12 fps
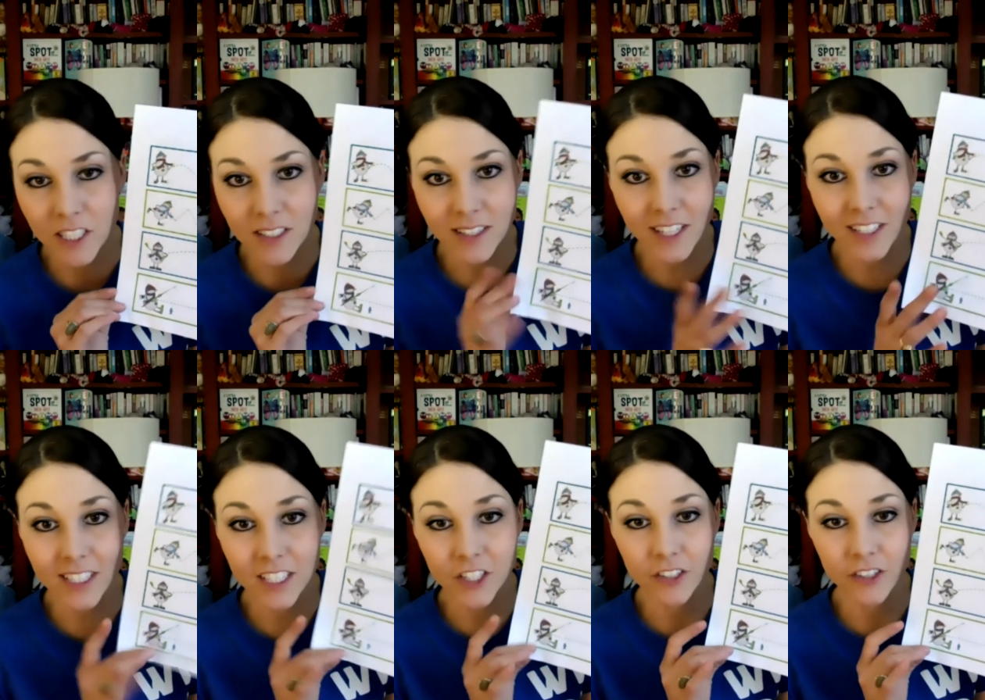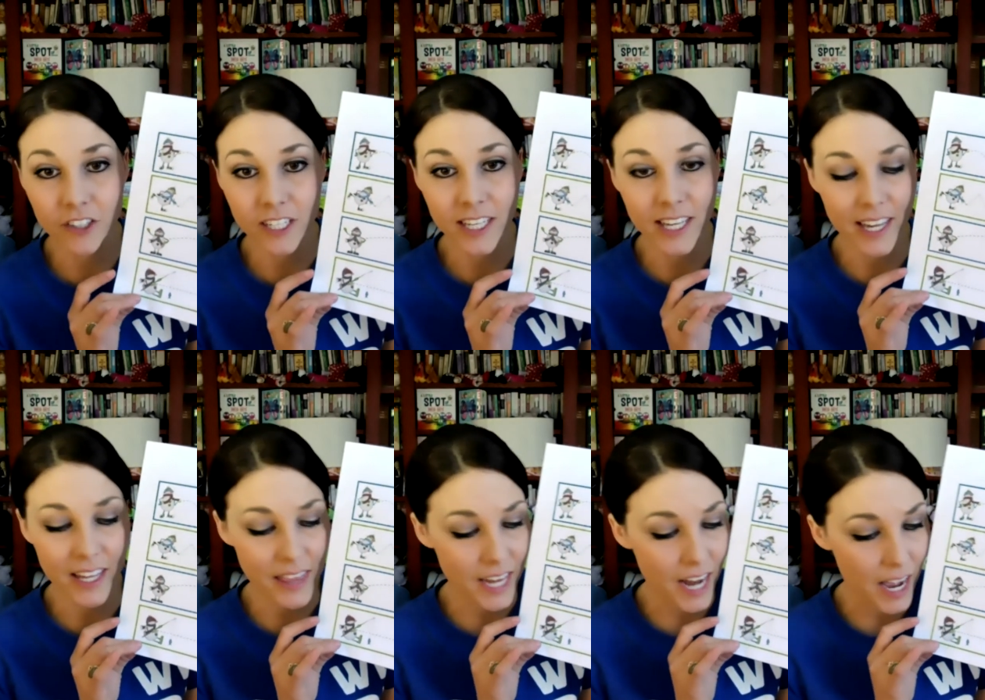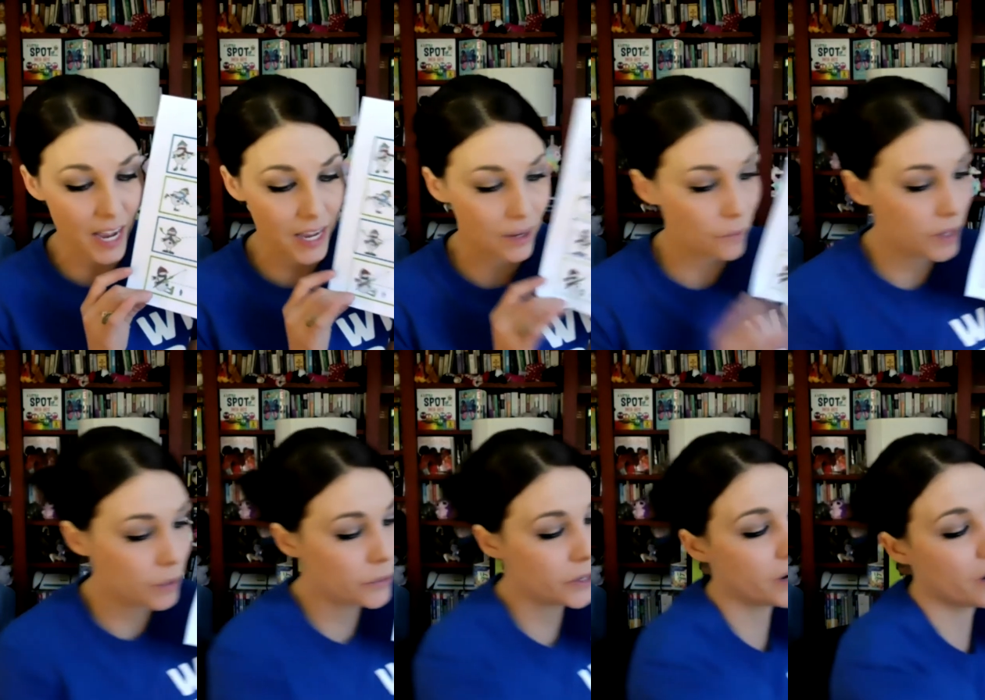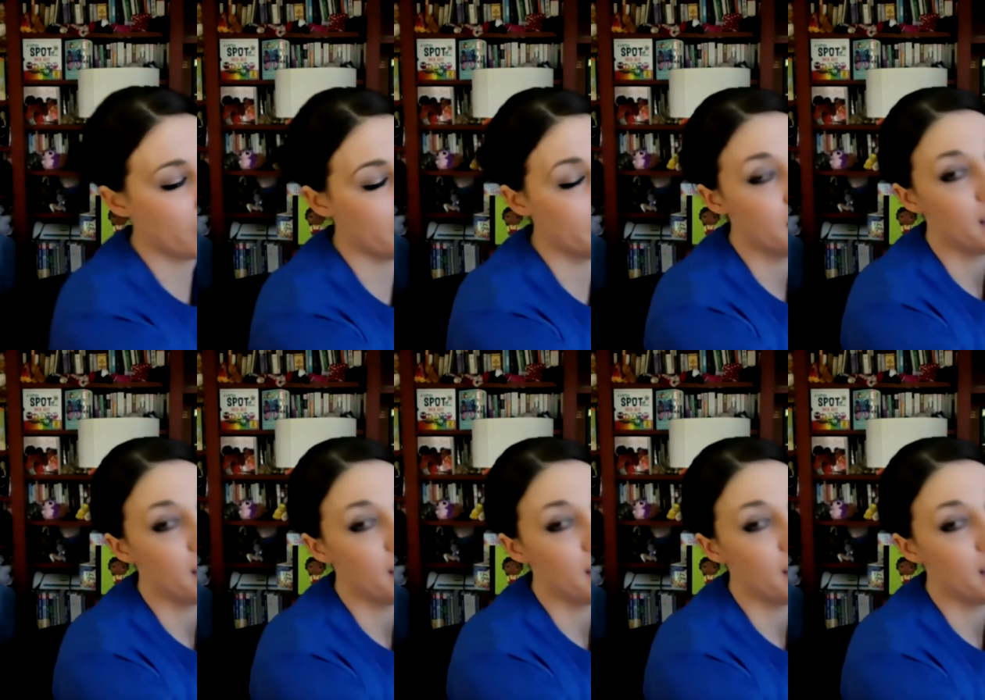that's in your learning kit that I want to work on.